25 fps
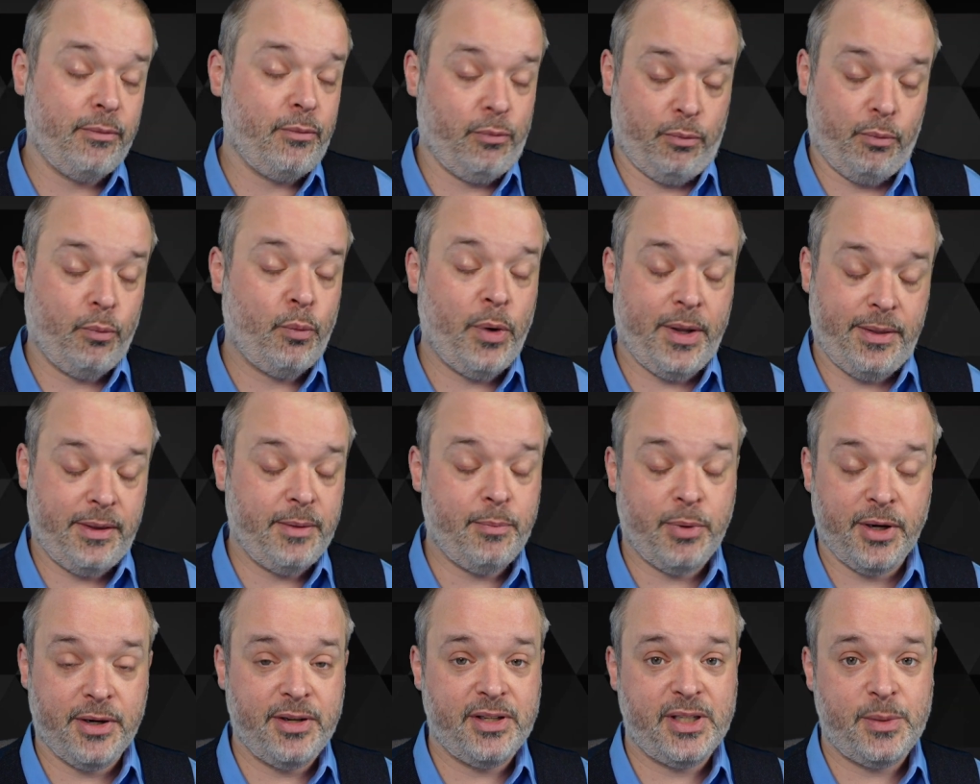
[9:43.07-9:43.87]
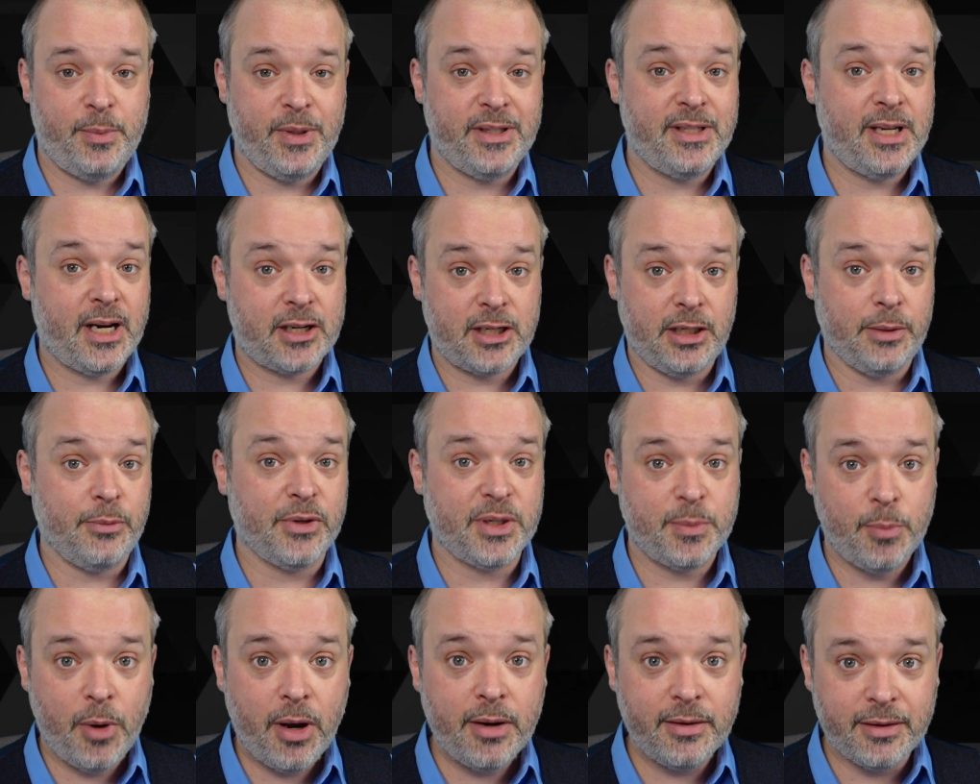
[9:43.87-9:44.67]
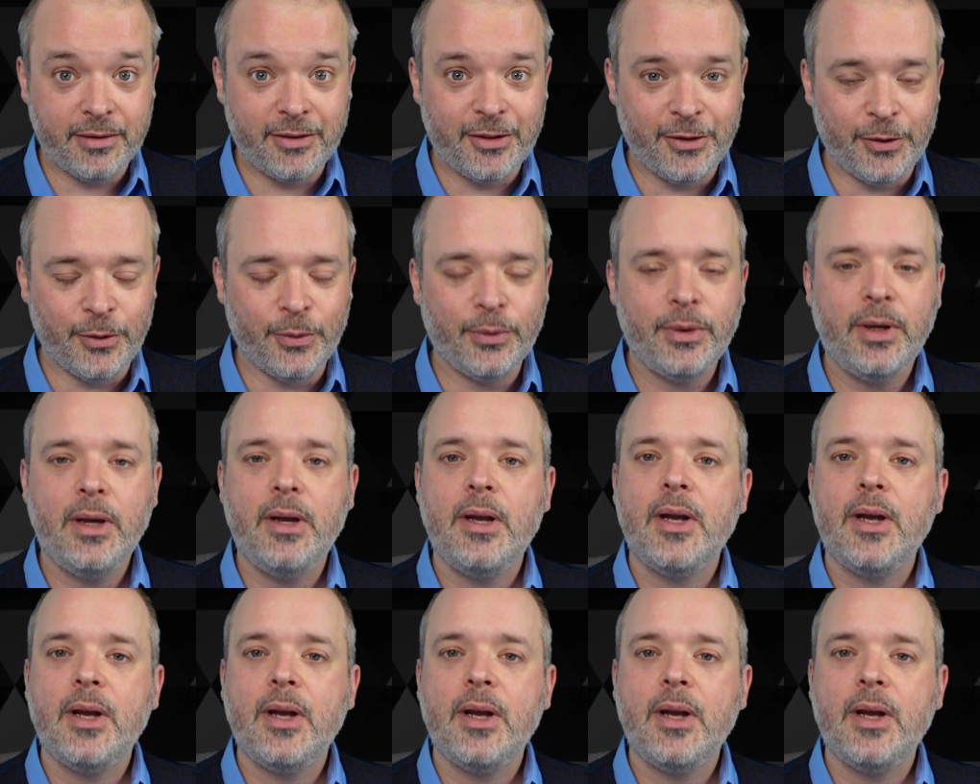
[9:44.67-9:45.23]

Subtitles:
what the participants actually responded to,